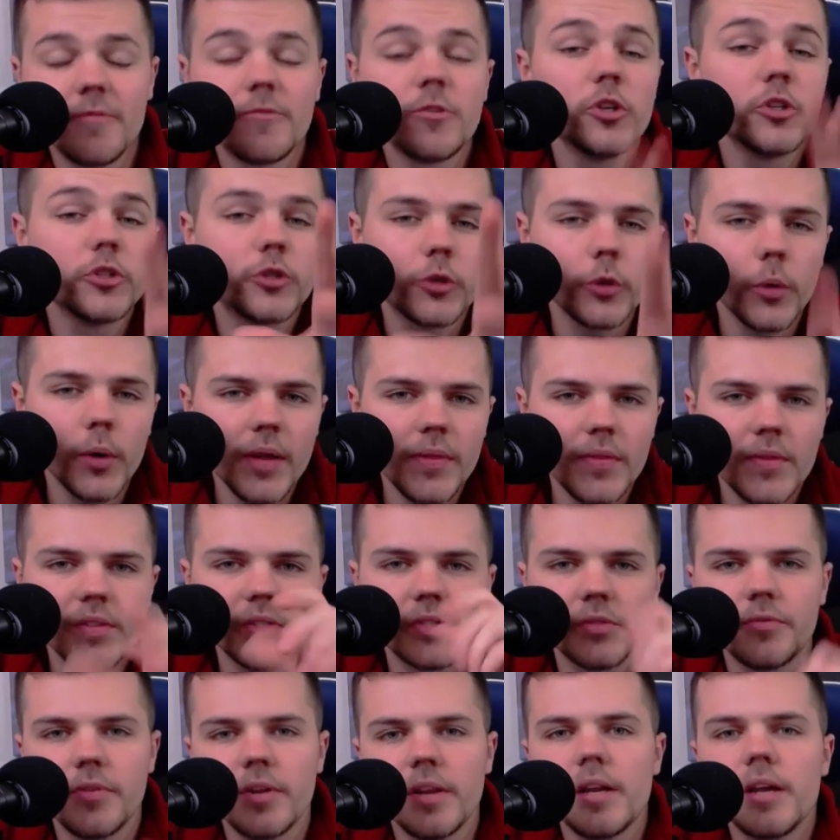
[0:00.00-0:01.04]
If you enjoyed
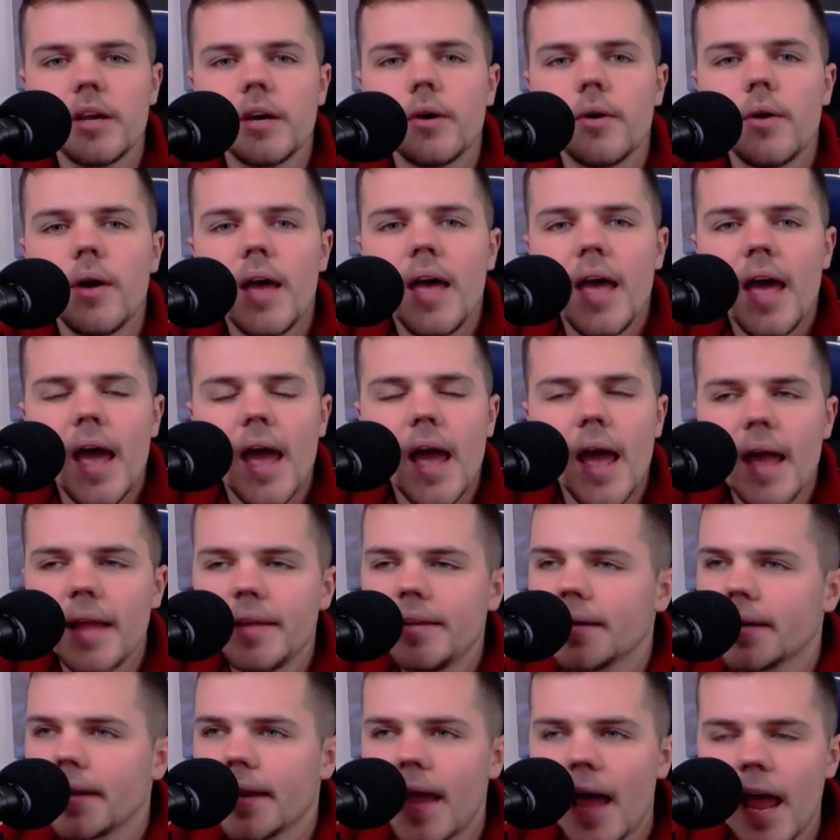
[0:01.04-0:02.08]
this video and
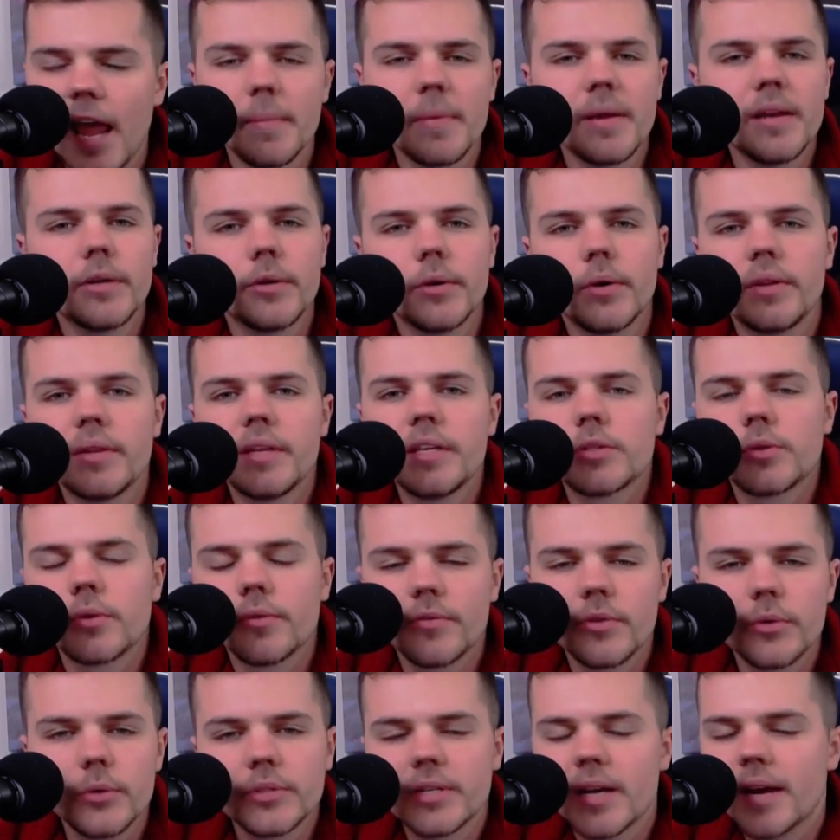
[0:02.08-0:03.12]
you like me doing these
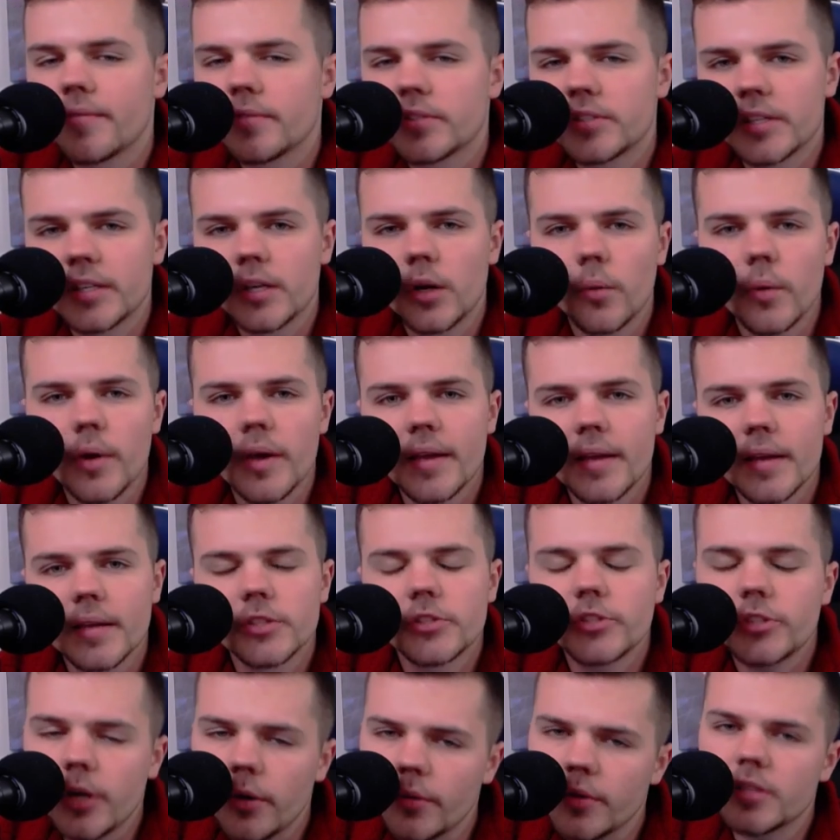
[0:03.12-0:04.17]
reviews every single
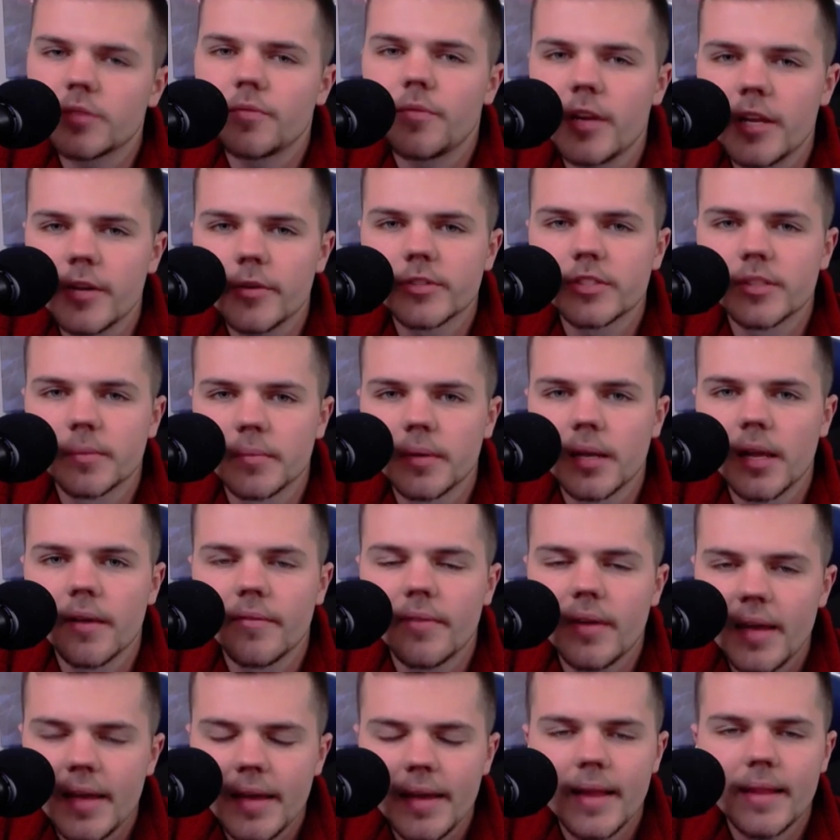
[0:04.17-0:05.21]
weekend, show this video some love.